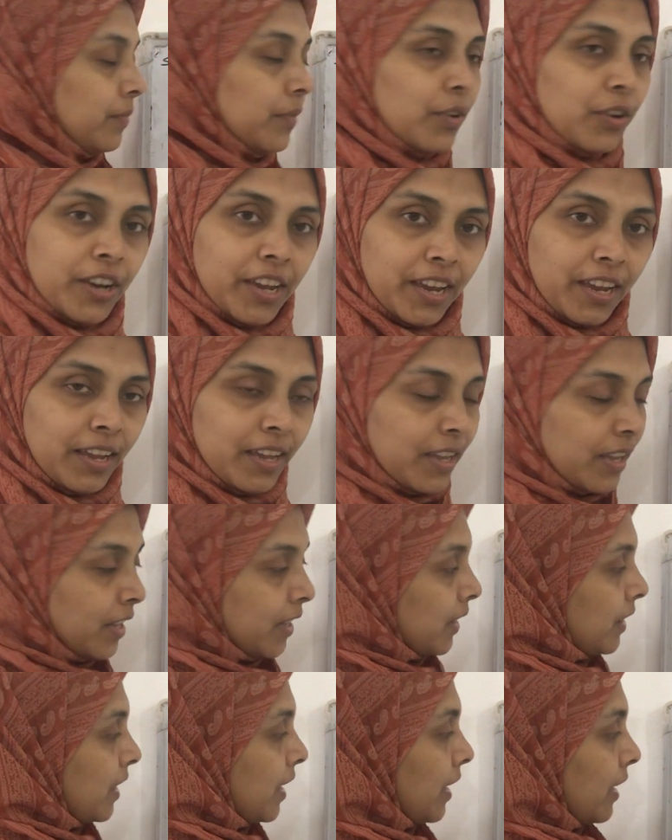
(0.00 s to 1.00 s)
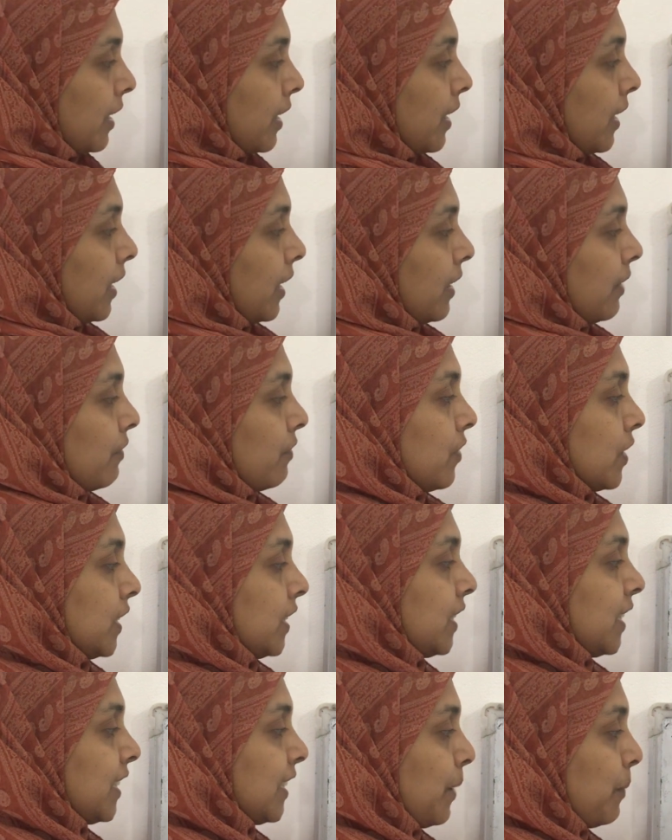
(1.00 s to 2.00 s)
Okay. Then
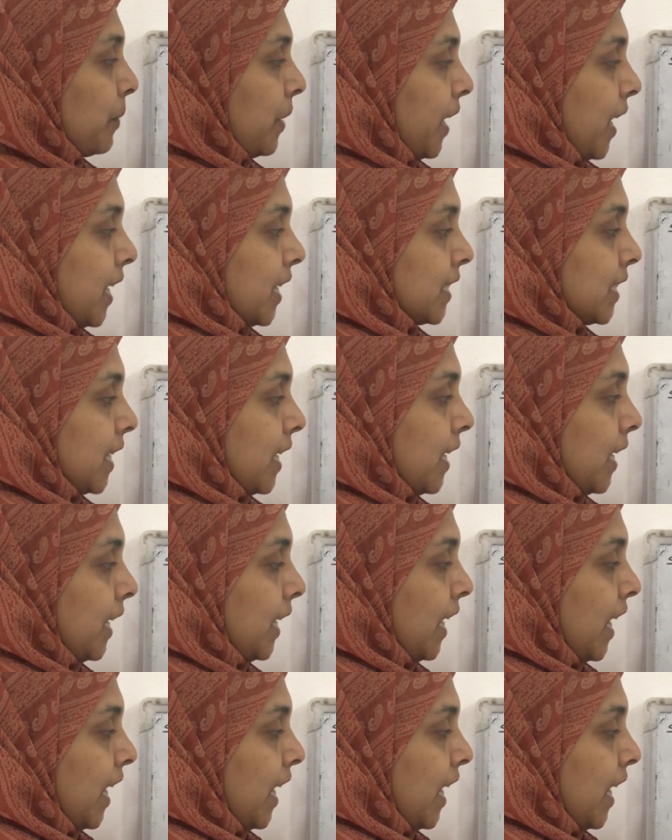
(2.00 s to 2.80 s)
first subtraction